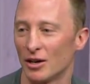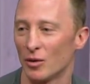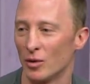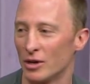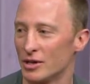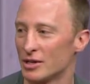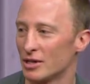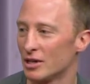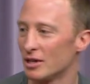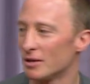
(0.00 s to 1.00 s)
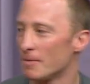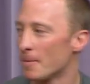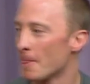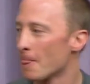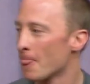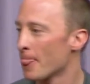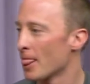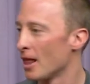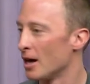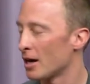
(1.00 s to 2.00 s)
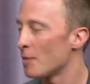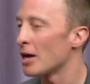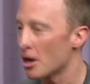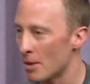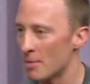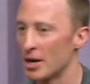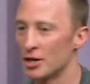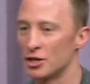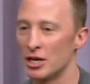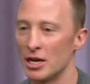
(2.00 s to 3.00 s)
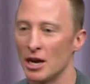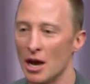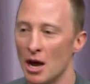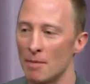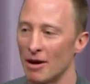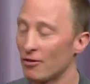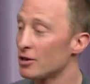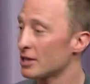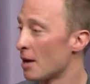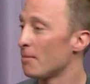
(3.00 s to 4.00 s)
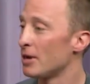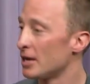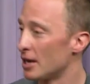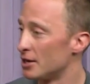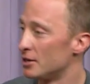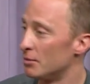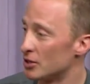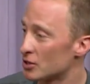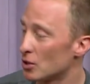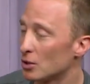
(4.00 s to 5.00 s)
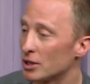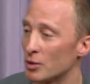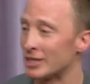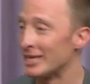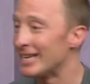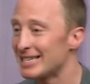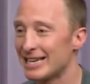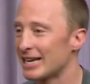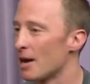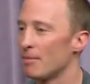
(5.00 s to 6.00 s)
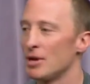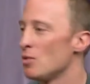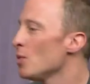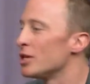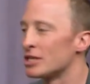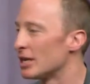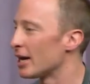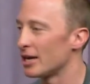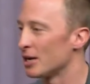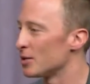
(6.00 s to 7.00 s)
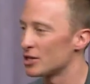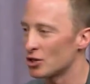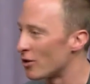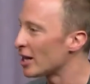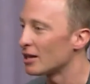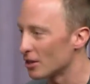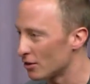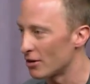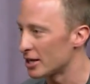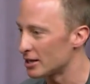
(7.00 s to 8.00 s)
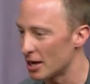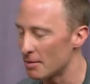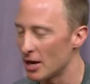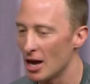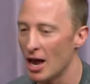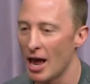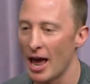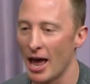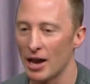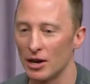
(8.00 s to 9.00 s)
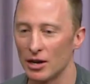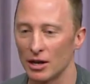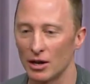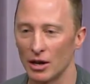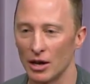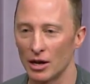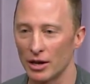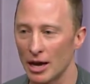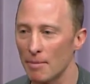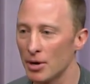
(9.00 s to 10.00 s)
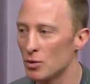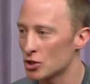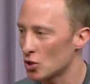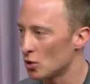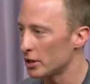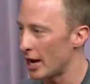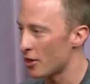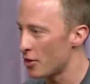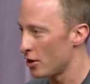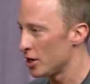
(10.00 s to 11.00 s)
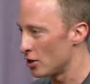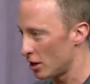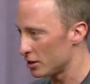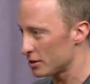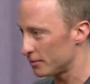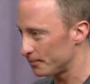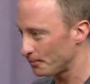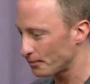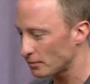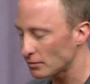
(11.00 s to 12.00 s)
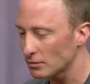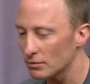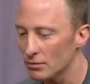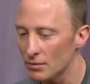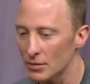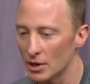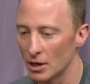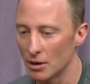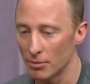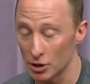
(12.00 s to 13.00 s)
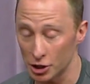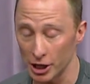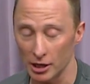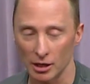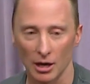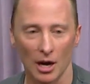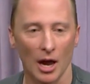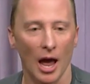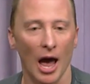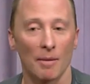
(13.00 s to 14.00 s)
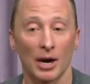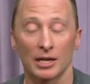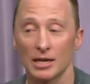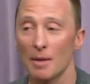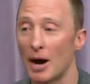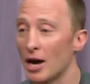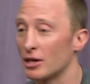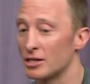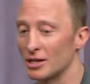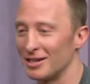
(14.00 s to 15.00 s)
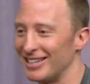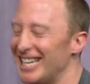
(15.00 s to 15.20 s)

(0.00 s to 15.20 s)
was coming out of my PhD, my first company had been sold. It was an internet company. We were just lucky. It was just the right thing at the right time. And the company was sold at $30 per share. And by the time I could sell